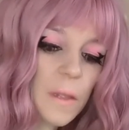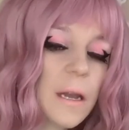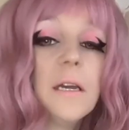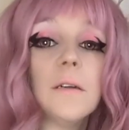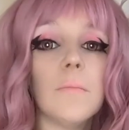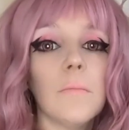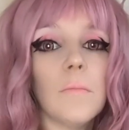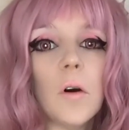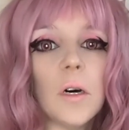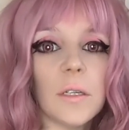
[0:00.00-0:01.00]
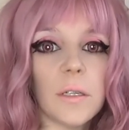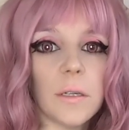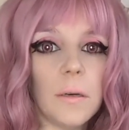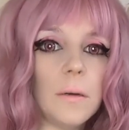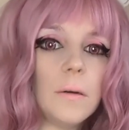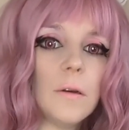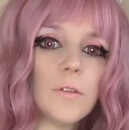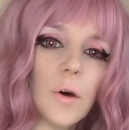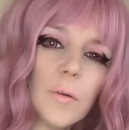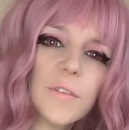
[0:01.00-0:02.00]
it was,
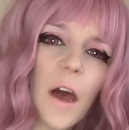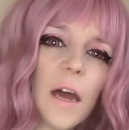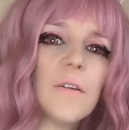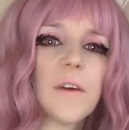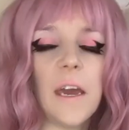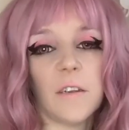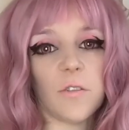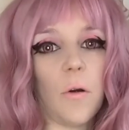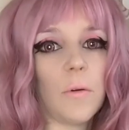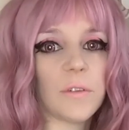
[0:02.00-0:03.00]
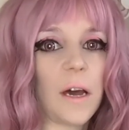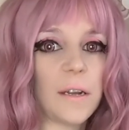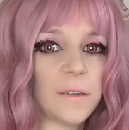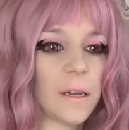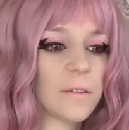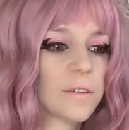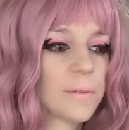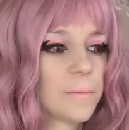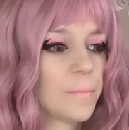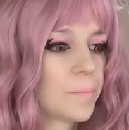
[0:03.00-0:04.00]
those kind of cakes are always kind of dense,
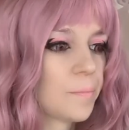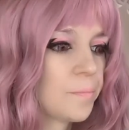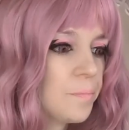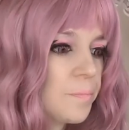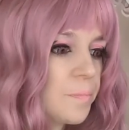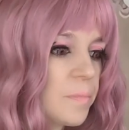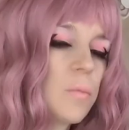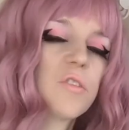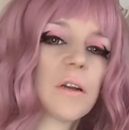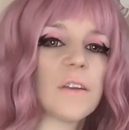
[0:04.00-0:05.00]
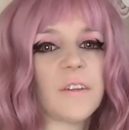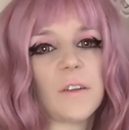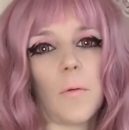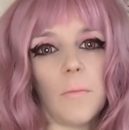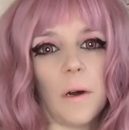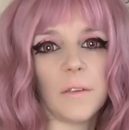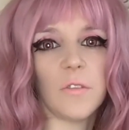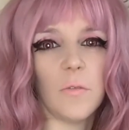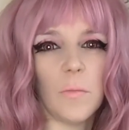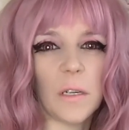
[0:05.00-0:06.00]
which I guess I don't mind
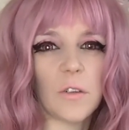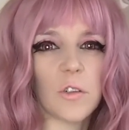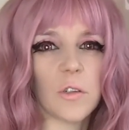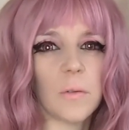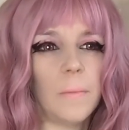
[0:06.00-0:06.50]
too much.